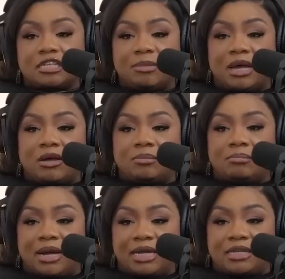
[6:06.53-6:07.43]
about
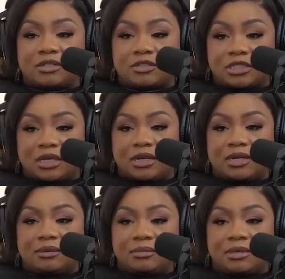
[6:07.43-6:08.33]
Mike's
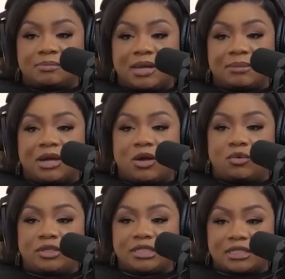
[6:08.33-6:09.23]
son, my
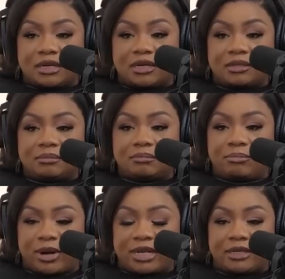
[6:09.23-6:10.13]
oldest son,
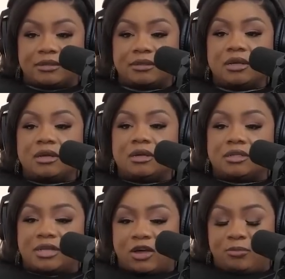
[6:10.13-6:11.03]
Brandon,
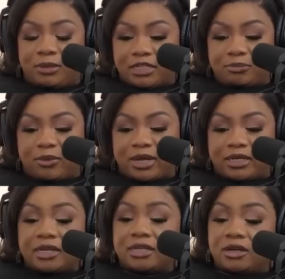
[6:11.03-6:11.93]
the guy who plays
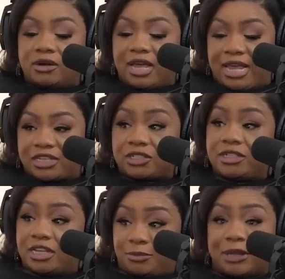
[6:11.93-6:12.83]
Brandon, and Ashley.
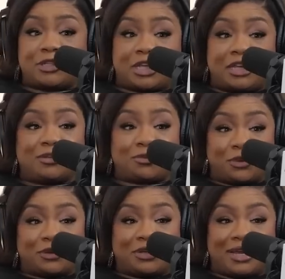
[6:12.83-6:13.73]
That's my kid's
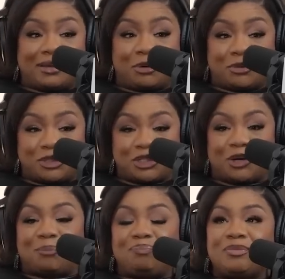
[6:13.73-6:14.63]
real name on the show.